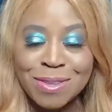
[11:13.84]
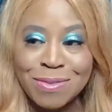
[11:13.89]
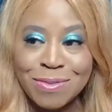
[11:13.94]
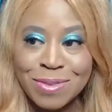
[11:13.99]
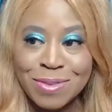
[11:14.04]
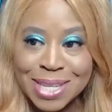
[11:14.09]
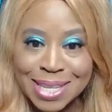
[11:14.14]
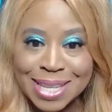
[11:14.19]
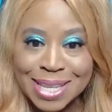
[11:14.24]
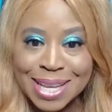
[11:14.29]

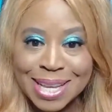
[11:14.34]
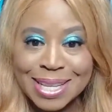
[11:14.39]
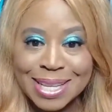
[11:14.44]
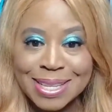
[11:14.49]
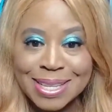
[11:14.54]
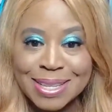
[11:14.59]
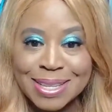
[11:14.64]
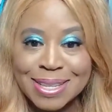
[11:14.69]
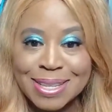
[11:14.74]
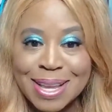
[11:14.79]

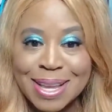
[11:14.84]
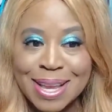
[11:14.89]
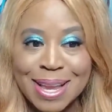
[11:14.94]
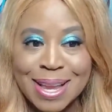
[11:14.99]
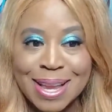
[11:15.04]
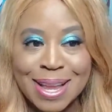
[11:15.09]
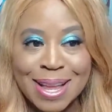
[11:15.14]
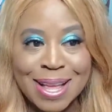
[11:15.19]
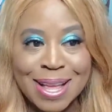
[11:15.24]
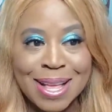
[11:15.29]
villains
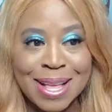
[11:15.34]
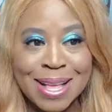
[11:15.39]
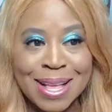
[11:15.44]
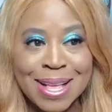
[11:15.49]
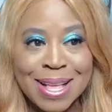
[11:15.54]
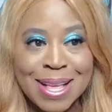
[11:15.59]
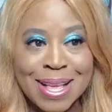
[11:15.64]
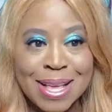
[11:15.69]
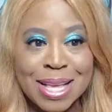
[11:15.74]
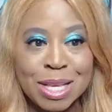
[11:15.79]

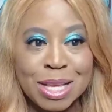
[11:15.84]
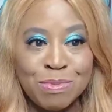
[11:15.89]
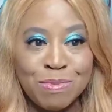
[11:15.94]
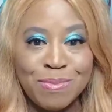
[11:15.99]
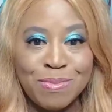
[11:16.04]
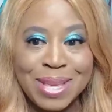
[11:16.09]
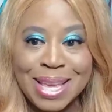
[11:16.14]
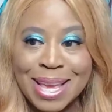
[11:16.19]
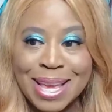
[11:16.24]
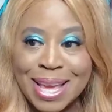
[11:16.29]

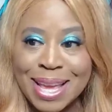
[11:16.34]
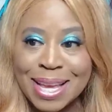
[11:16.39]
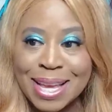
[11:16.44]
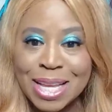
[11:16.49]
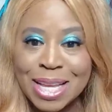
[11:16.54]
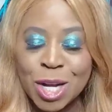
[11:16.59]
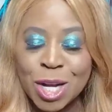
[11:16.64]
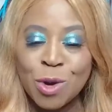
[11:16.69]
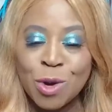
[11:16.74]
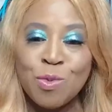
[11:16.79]

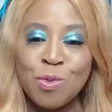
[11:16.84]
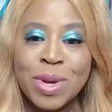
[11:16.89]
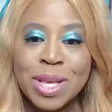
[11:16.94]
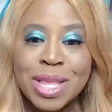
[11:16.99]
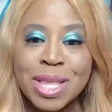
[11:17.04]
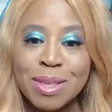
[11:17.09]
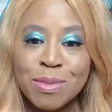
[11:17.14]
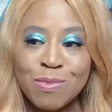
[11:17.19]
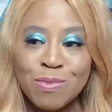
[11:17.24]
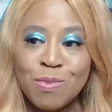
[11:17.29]
being,
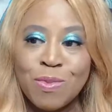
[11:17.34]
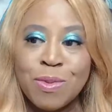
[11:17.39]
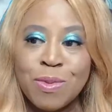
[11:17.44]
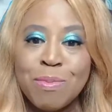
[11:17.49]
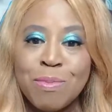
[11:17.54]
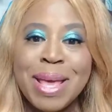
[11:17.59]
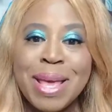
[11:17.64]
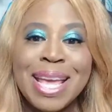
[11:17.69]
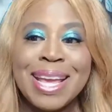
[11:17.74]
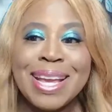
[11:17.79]
with
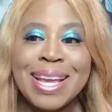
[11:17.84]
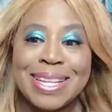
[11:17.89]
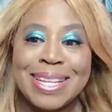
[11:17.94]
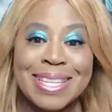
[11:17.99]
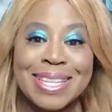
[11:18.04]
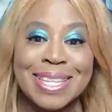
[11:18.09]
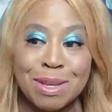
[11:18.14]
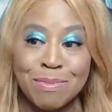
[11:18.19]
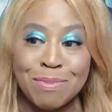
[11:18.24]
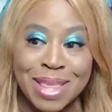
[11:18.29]
making us
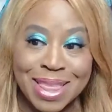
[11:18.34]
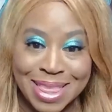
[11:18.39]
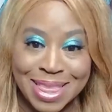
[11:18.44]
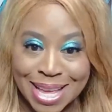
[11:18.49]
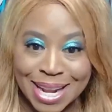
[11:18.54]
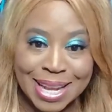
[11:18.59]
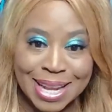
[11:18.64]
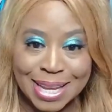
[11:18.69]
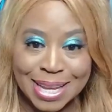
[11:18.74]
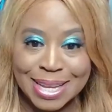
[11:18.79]

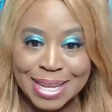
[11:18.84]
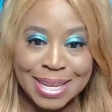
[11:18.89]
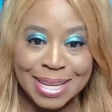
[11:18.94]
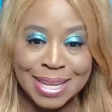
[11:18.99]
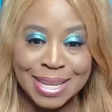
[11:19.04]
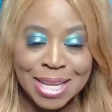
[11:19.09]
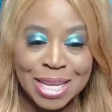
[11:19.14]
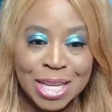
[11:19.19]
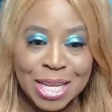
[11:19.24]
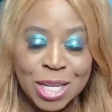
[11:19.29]
sympathetic
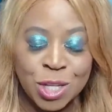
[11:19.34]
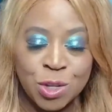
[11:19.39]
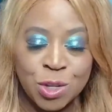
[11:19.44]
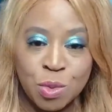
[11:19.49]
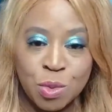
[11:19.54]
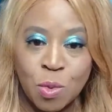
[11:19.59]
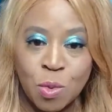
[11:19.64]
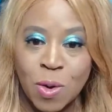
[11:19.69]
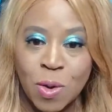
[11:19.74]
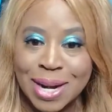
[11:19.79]

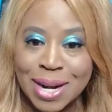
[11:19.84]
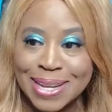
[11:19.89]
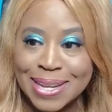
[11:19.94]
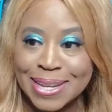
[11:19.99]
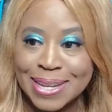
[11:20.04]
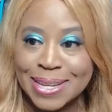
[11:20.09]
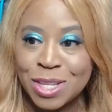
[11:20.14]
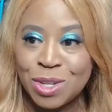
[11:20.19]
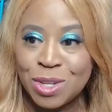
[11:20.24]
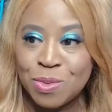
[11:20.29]

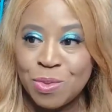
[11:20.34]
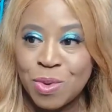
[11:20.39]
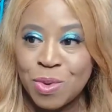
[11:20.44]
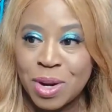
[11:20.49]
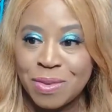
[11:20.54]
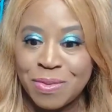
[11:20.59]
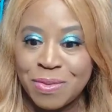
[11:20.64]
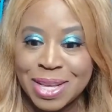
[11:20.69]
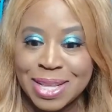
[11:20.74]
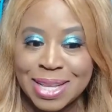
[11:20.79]

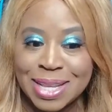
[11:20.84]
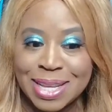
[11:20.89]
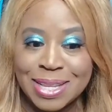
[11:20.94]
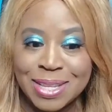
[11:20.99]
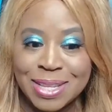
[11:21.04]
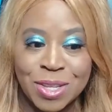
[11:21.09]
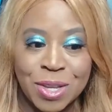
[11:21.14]
toward villains.